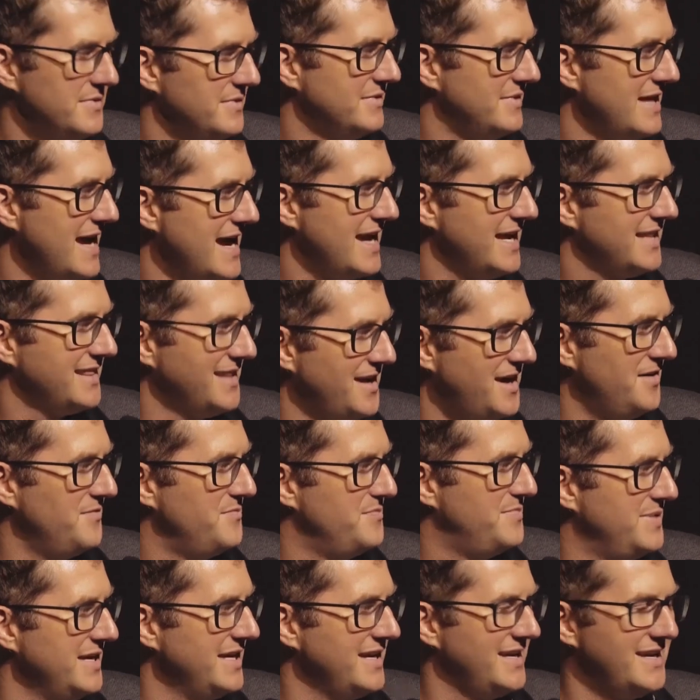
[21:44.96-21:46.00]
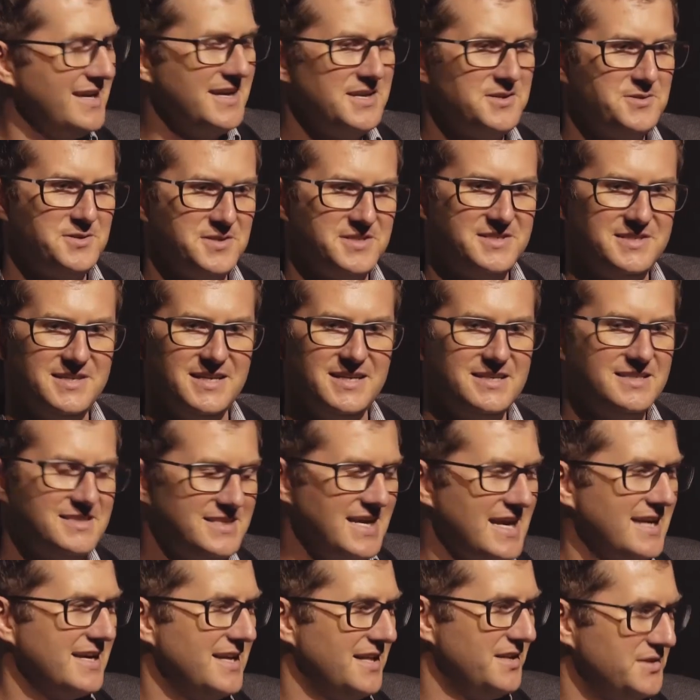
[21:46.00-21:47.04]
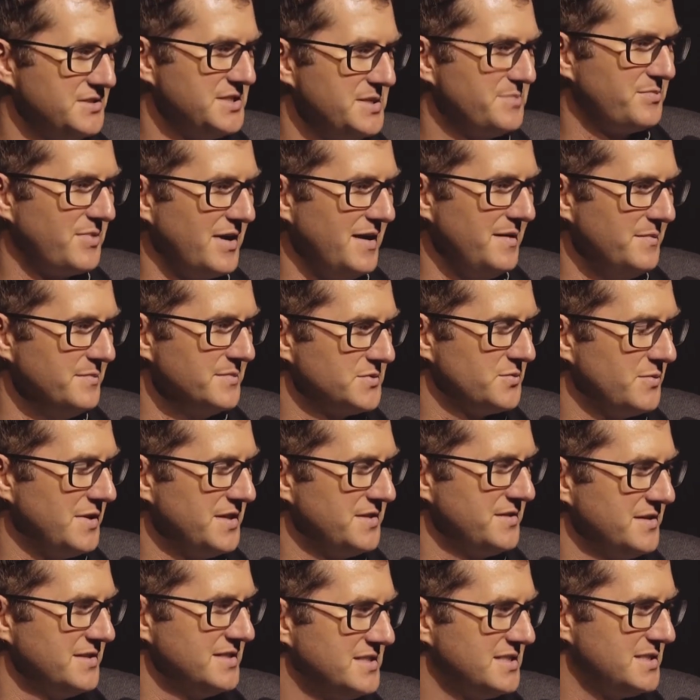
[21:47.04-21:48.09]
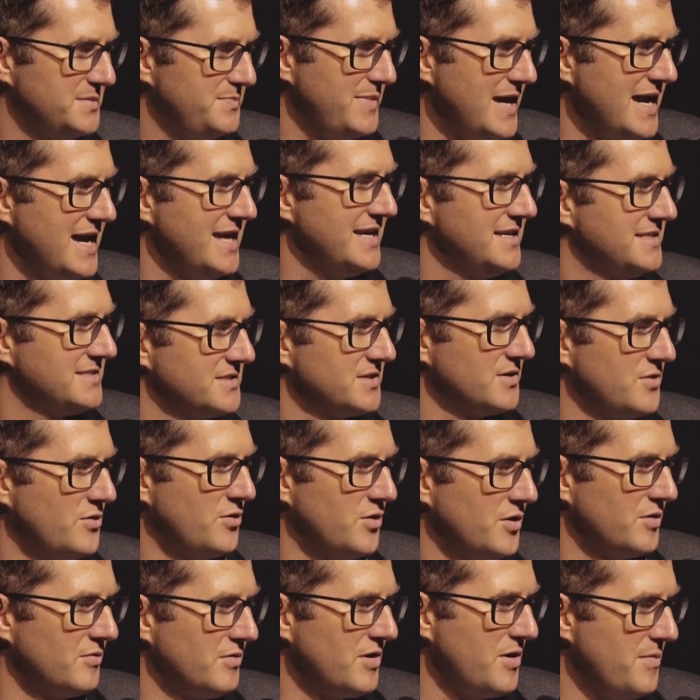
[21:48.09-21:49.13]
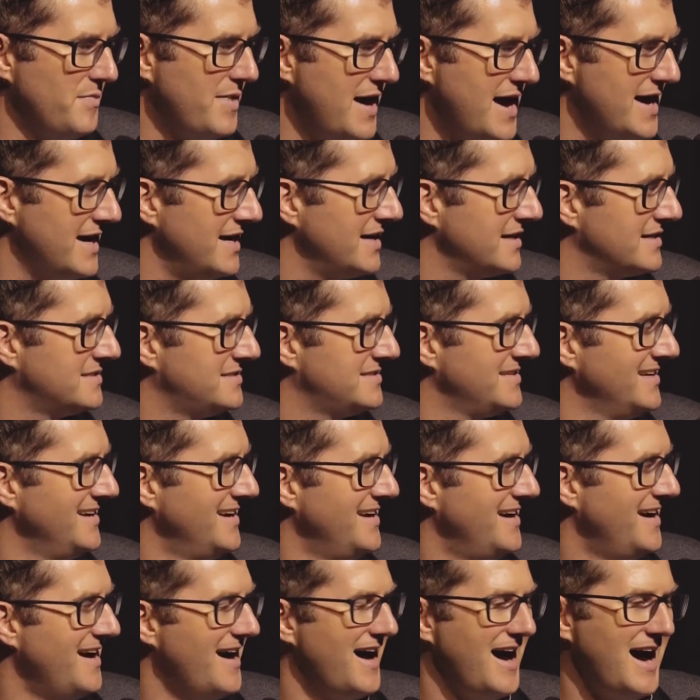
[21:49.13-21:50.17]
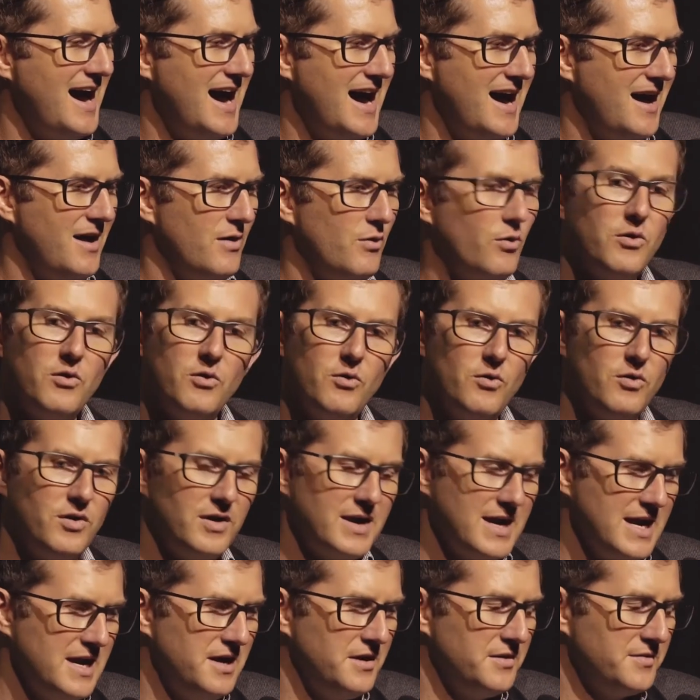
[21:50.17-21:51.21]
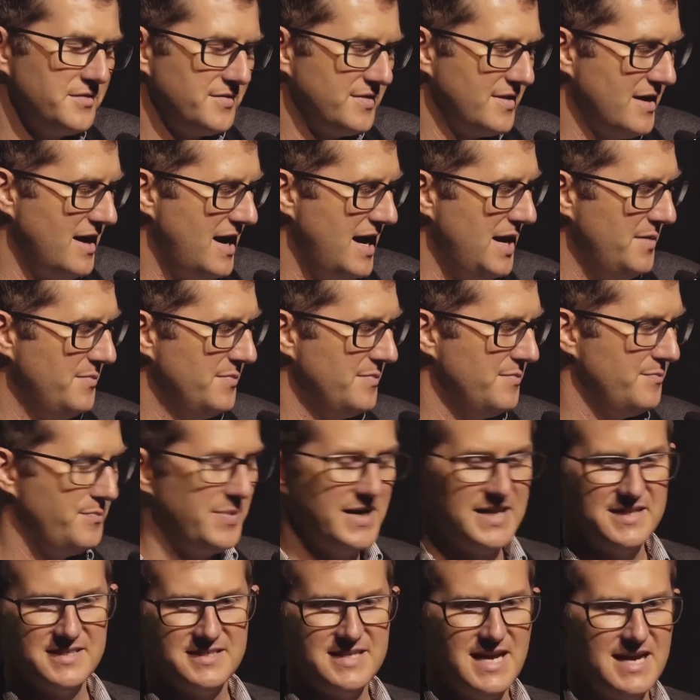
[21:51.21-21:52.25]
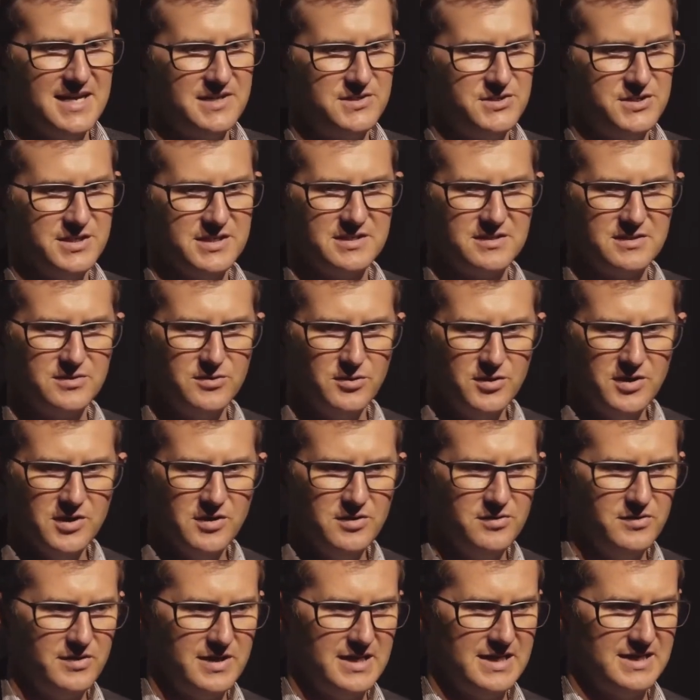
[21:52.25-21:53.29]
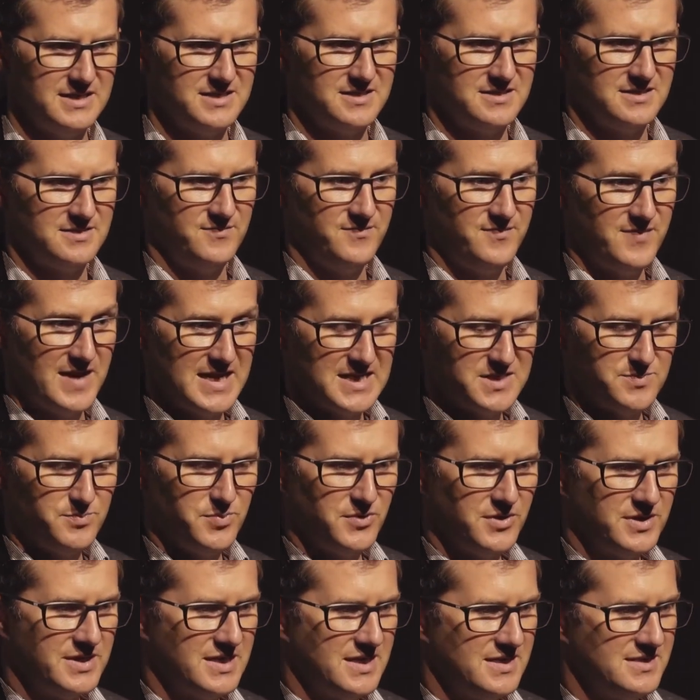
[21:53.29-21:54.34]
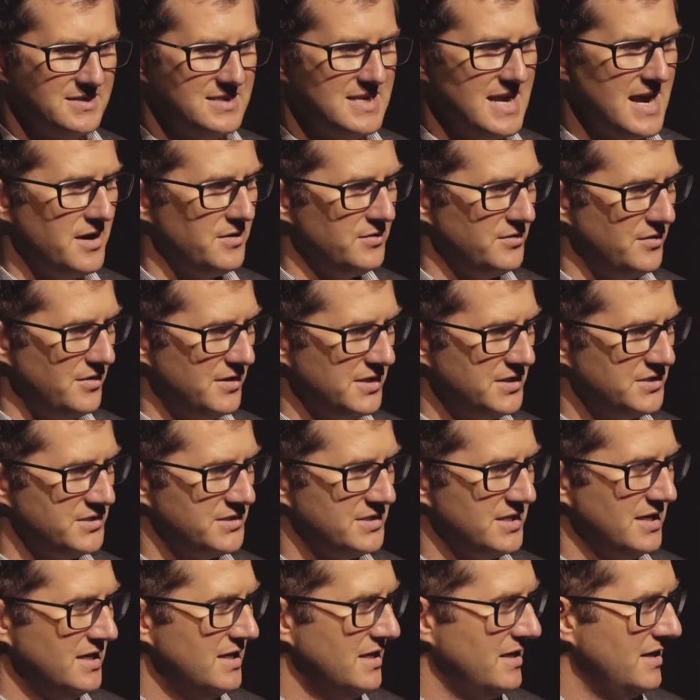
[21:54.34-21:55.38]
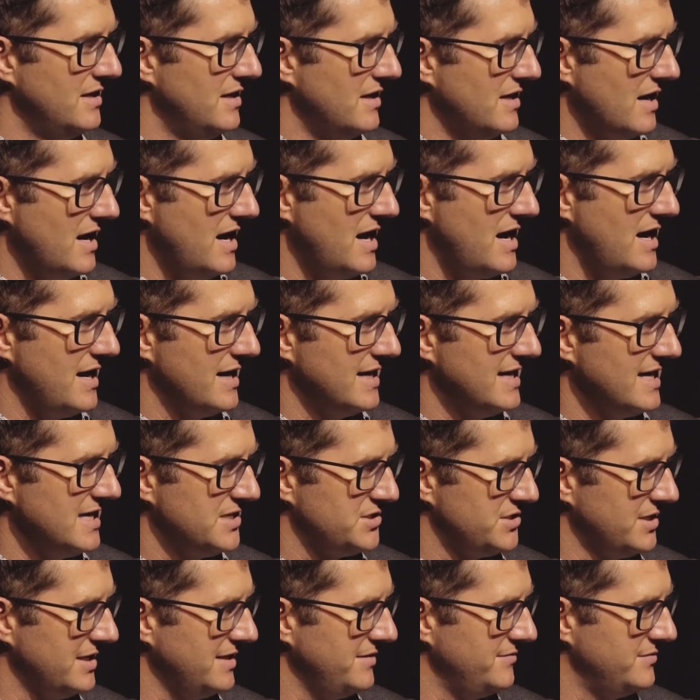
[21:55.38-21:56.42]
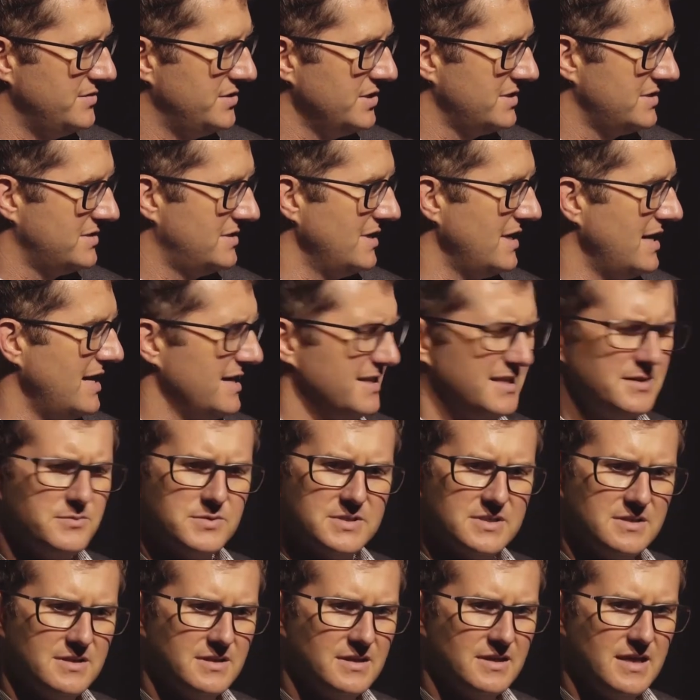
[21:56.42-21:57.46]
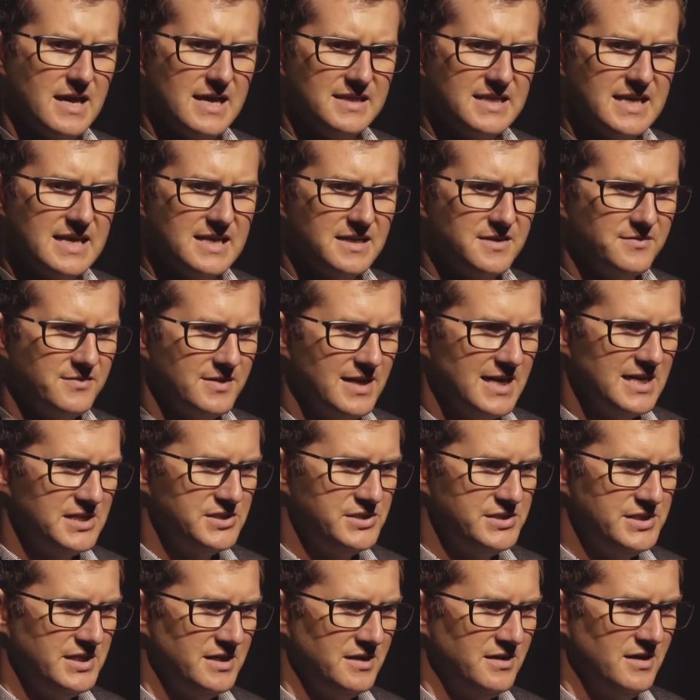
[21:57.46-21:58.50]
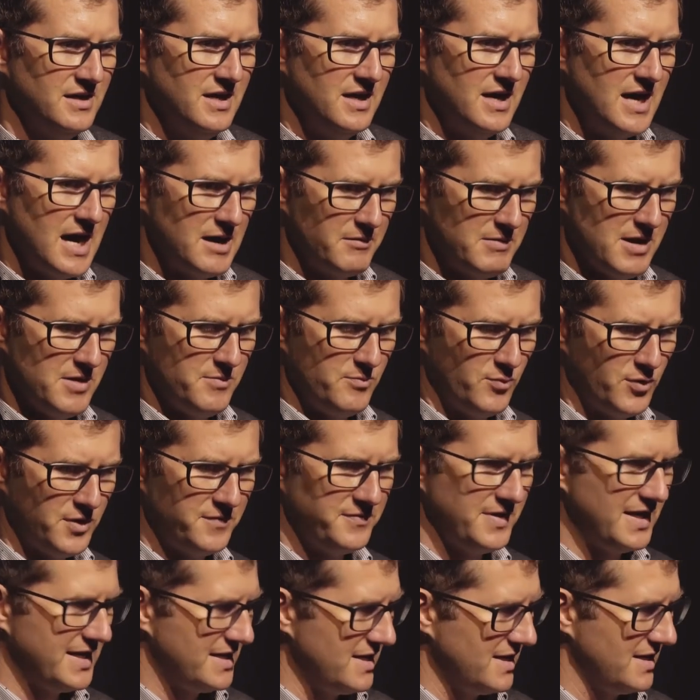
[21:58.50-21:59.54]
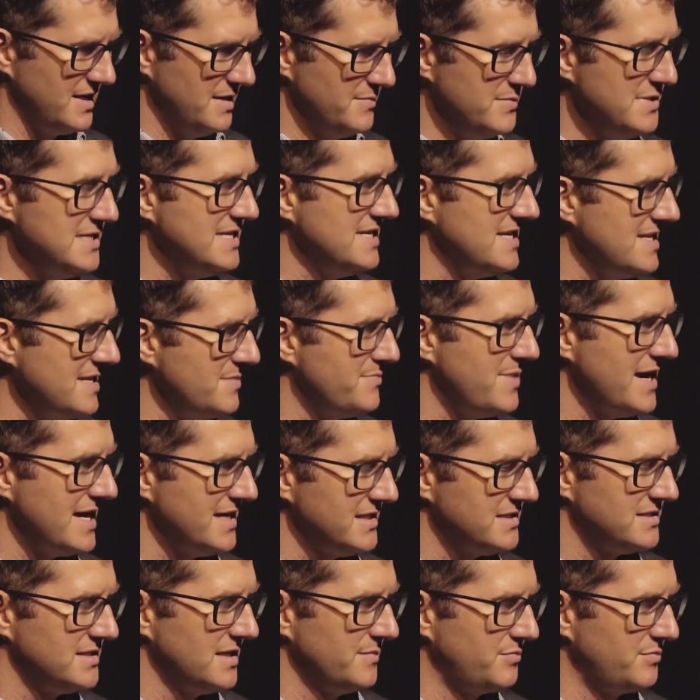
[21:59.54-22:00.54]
they love big, interesting technology problems, whether it's space or robotics or health. But it's not just Google. It's Facebook has now launched an initiative I think it was at the end of last year, around more of like a community-based